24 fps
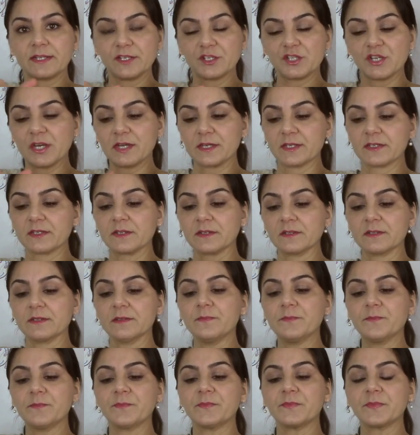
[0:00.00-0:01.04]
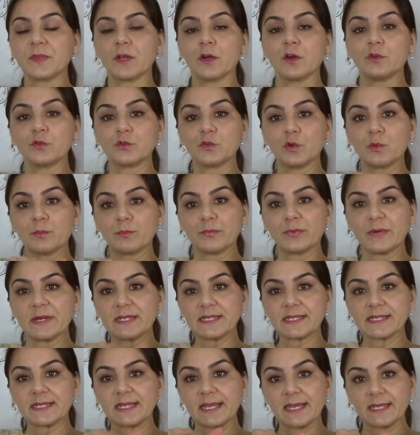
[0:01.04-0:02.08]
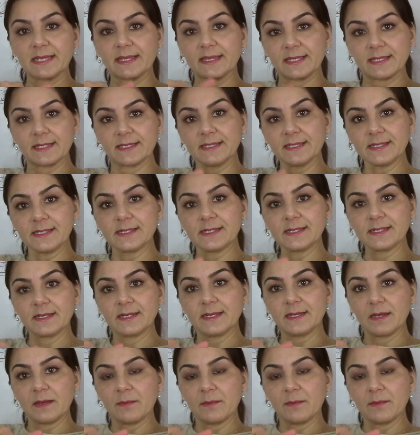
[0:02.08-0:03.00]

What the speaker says: gentle on your breast like this,